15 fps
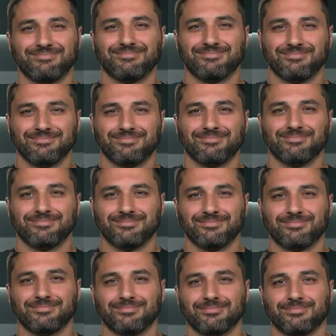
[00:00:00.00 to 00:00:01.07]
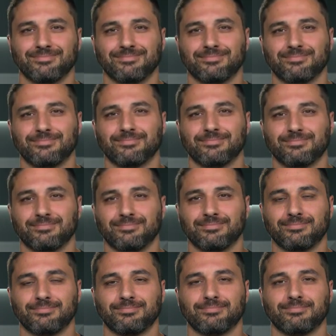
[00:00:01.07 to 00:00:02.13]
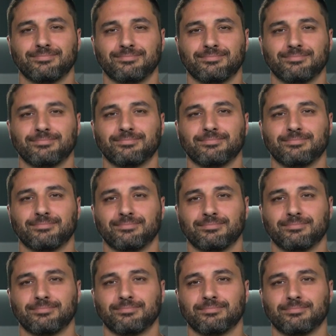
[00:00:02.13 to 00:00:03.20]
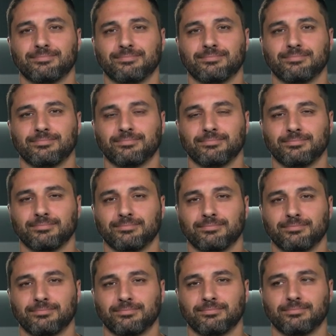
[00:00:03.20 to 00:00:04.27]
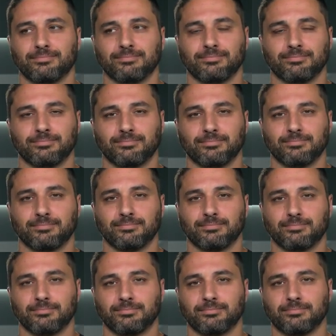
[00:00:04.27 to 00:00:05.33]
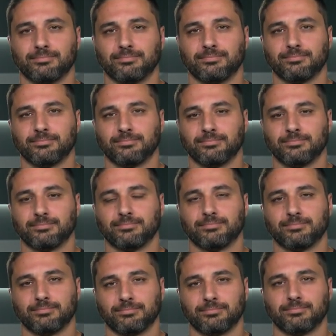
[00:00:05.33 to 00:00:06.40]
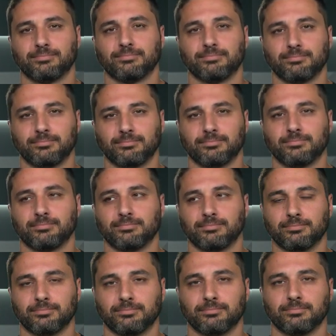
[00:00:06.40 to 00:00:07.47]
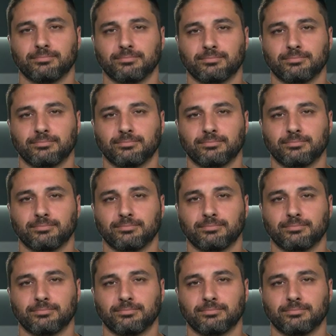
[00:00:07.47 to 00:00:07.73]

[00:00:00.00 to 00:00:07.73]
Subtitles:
This person isn't speaking.